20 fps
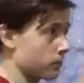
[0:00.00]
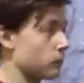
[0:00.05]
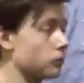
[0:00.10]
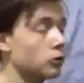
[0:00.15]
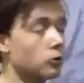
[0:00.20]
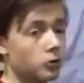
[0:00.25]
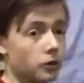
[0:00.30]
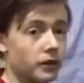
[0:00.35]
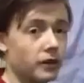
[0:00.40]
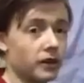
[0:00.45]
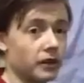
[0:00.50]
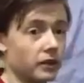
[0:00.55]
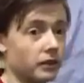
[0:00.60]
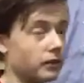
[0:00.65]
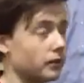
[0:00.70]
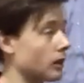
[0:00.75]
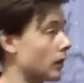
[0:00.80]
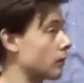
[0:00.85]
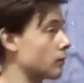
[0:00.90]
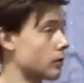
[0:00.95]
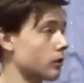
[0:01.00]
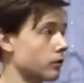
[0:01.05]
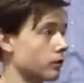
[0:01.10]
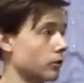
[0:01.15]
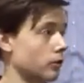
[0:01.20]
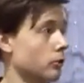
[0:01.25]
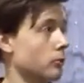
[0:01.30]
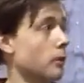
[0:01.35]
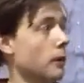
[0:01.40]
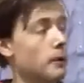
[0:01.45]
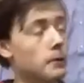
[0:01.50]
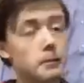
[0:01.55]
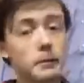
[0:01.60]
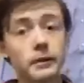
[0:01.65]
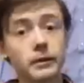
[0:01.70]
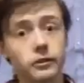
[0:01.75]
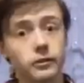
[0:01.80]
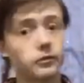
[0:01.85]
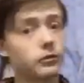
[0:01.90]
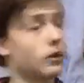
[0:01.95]
do this, I'm going to talk about the
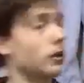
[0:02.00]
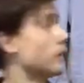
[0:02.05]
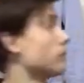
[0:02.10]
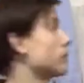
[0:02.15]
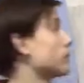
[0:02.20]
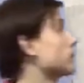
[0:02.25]
pinstripe.